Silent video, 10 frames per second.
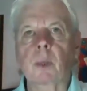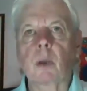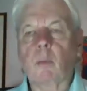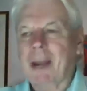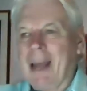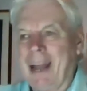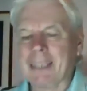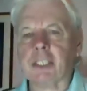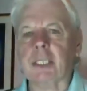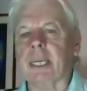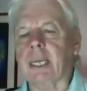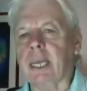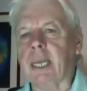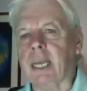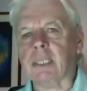when
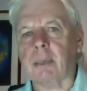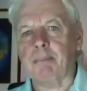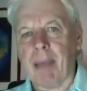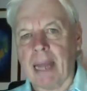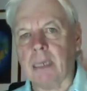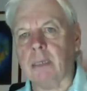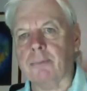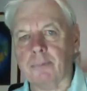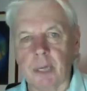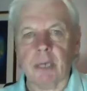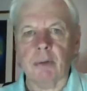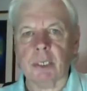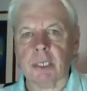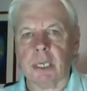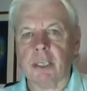actually it's a band of
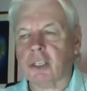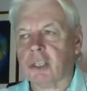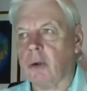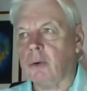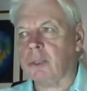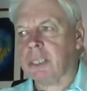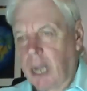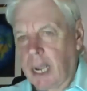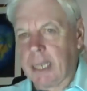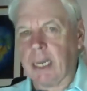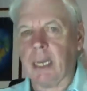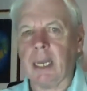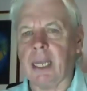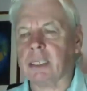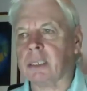frequency so
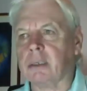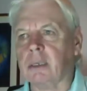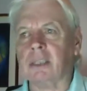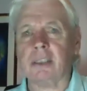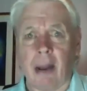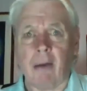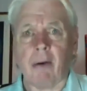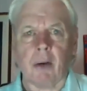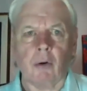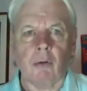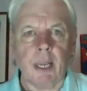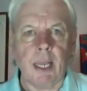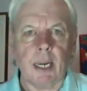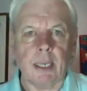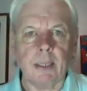tiny, it's hysterical,
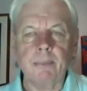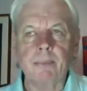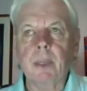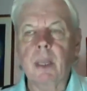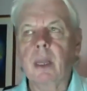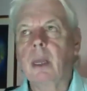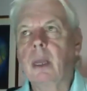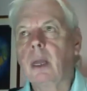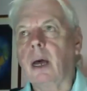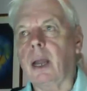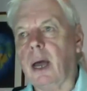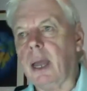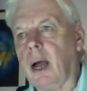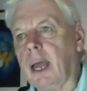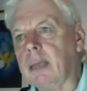really. And
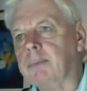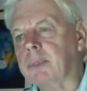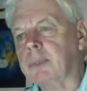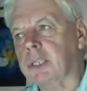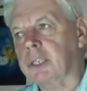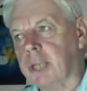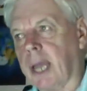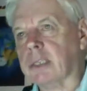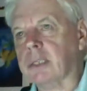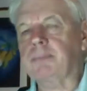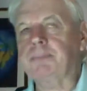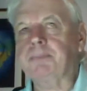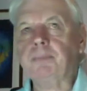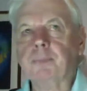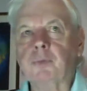I suggest,
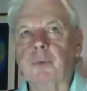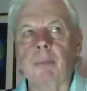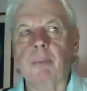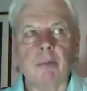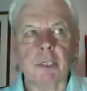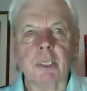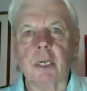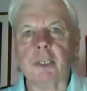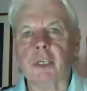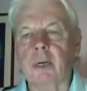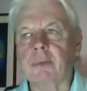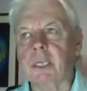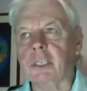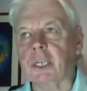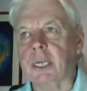from my research over
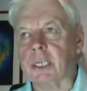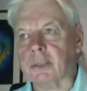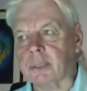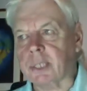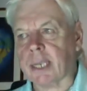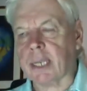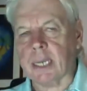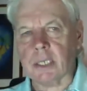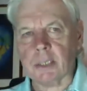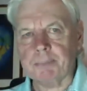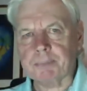these years and decades,